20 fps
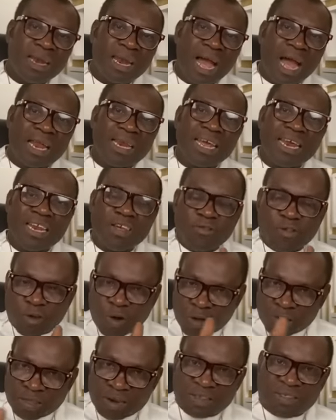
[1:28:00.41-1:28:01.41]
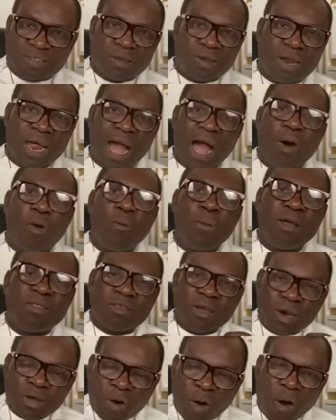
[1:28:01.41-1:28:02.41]
Now the difficulty is so now
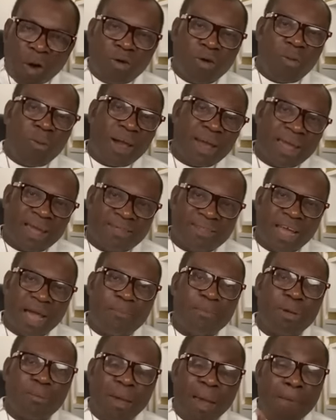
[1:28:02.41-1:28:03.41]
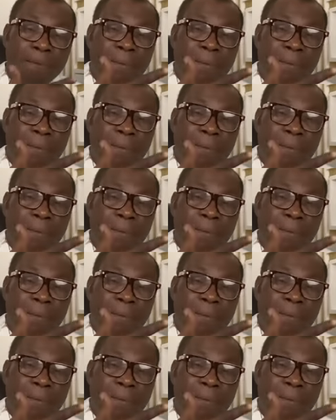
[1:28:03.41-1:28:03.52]
maintaining all your workers. I mean